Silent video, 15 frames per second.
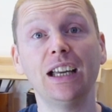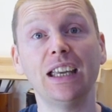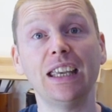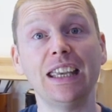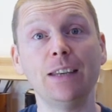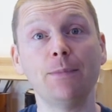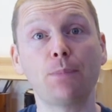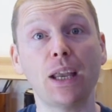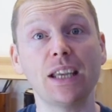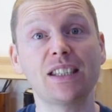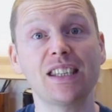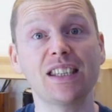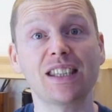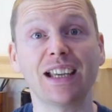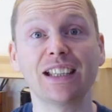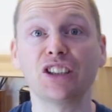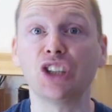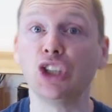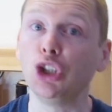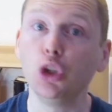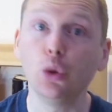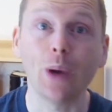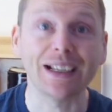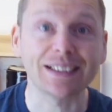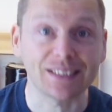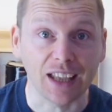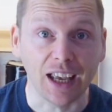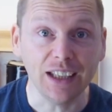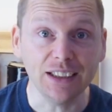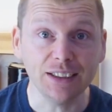in places like the
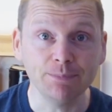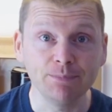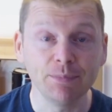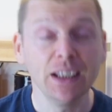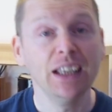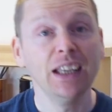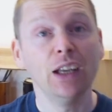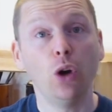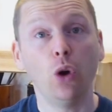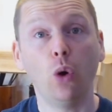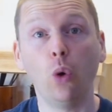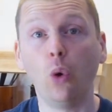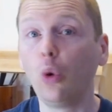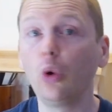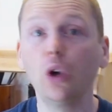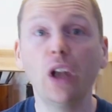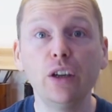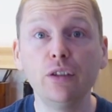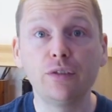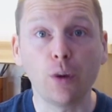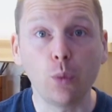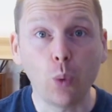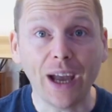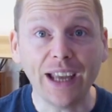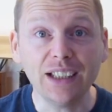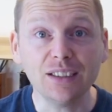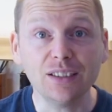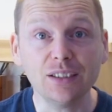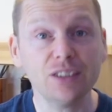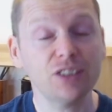USA, all over
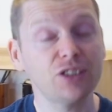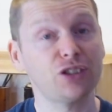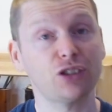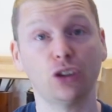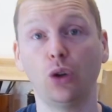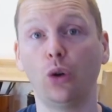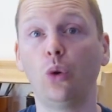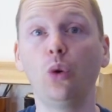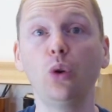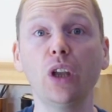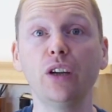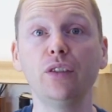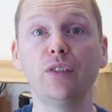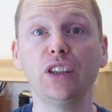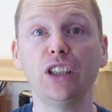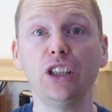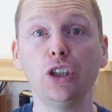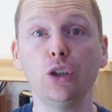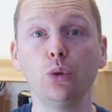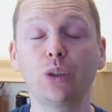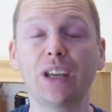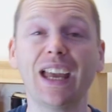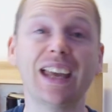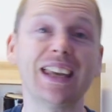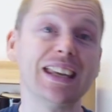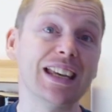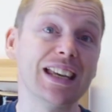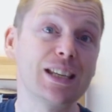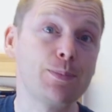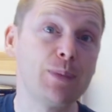Wales, all over the UK.
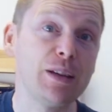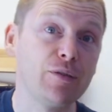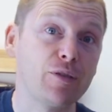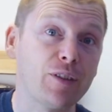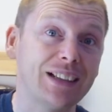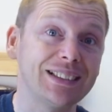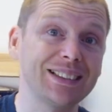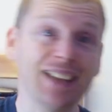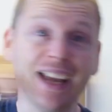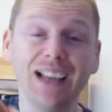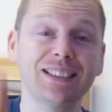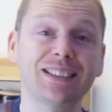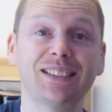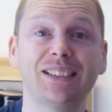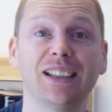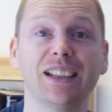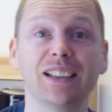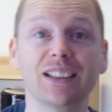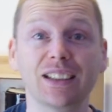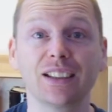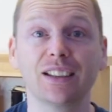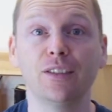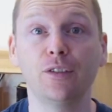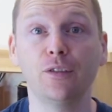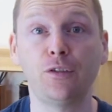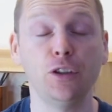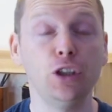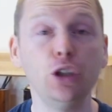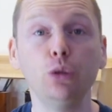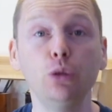It's been fantastic
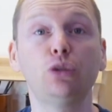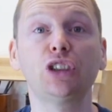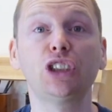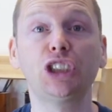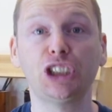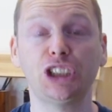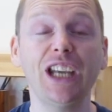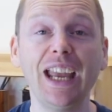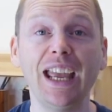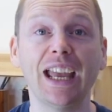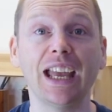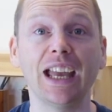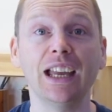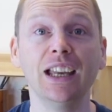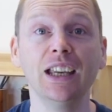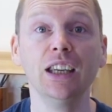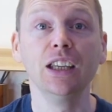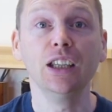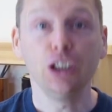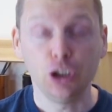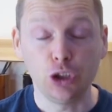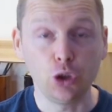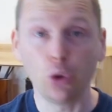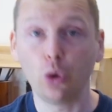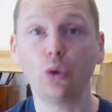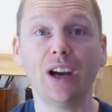for you to share your